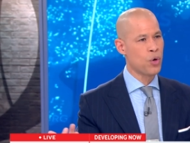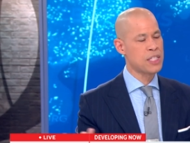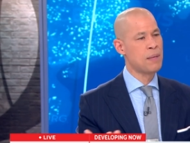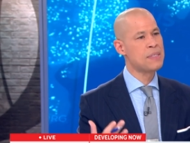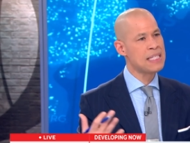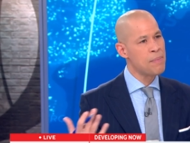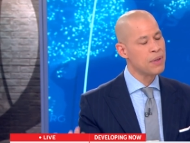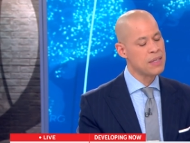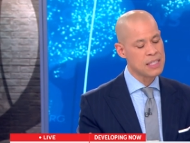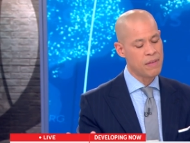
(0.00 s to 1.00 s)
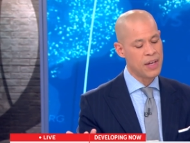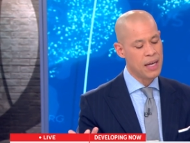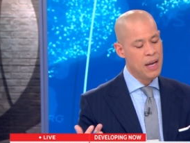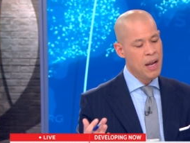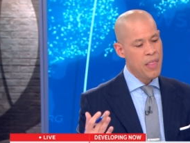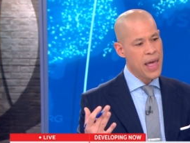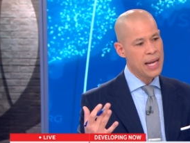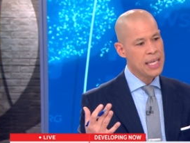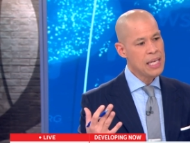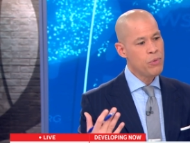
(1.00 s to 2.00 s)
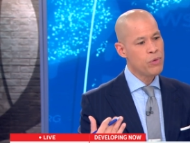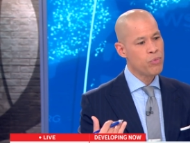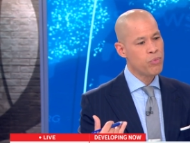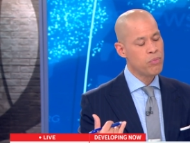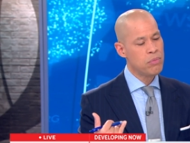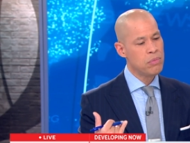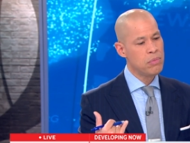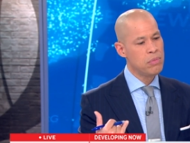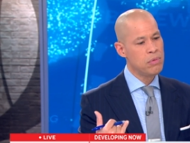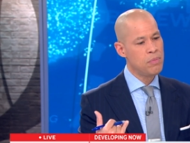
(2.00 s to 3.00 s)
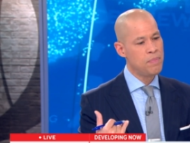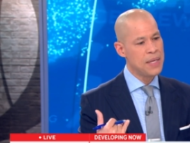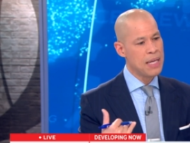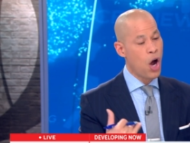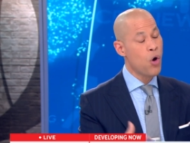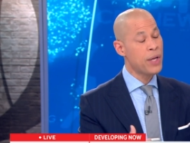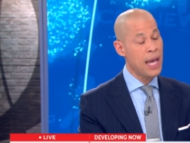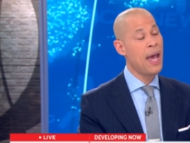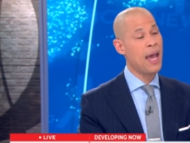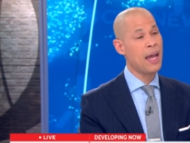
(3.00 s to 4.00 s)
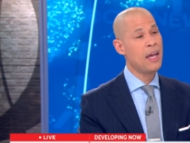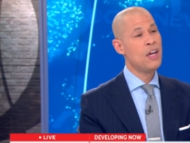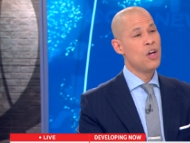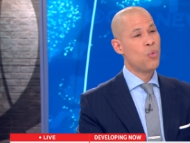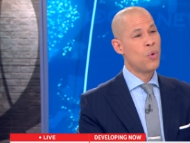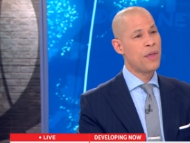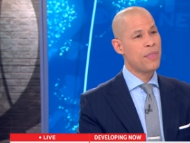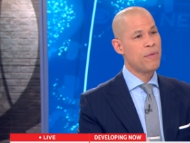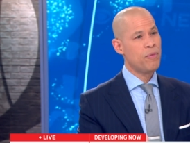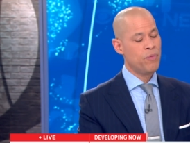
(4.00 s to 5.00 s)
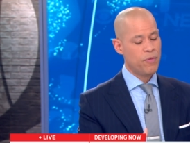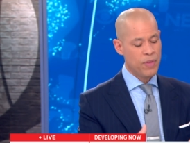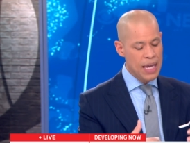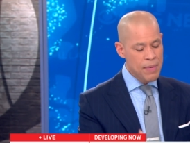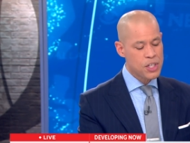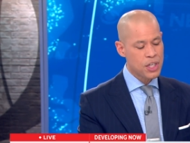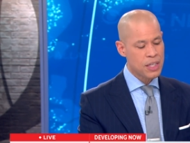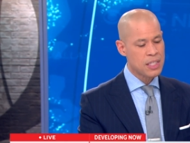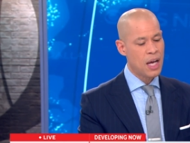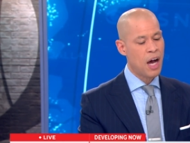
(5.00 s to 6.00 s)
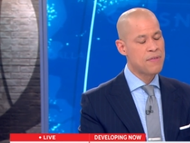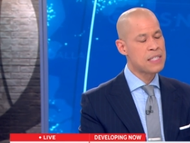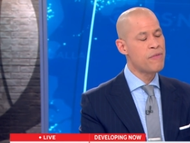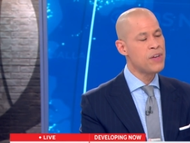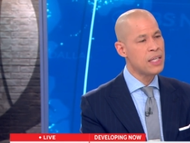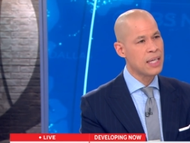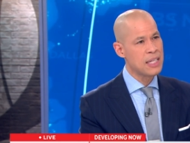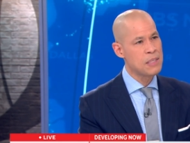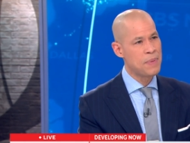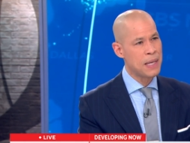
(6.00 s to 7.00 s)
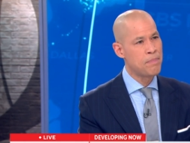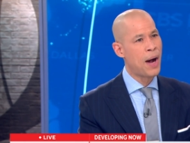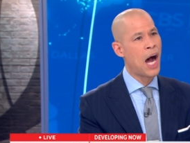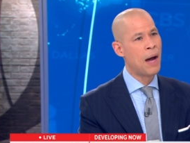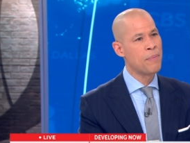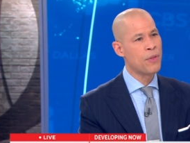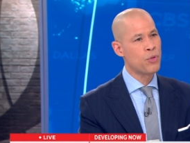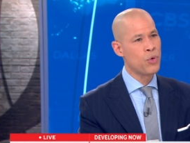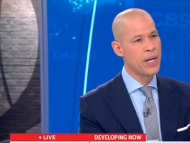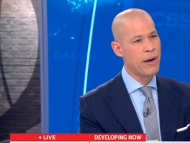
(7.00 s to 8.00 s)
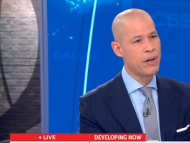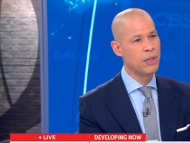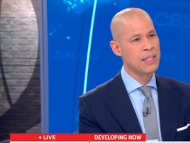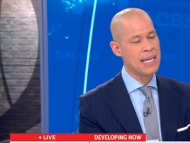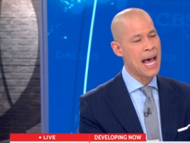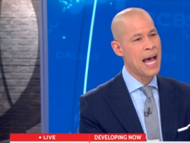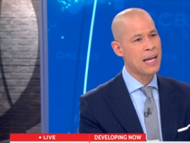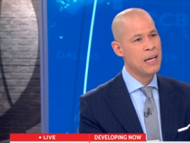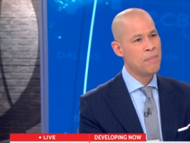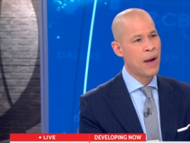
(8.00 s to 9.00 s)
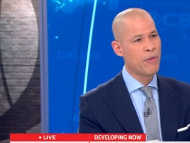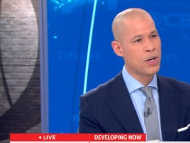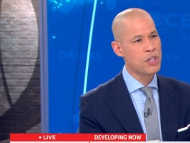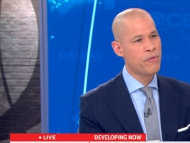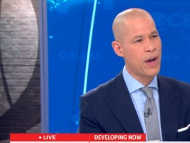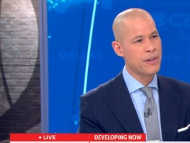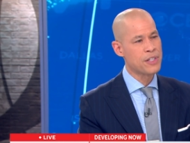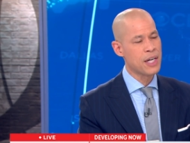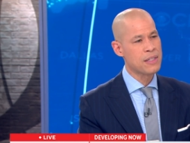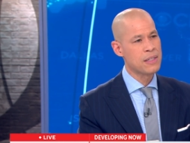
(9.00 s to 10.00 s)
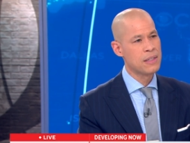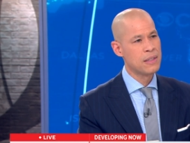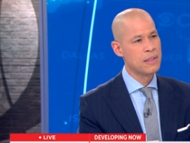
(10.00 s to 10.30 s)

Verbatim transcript: or some semblance of it, that he would be okay with images of civilians being bombed through an aerial attack by Russian fighter jets?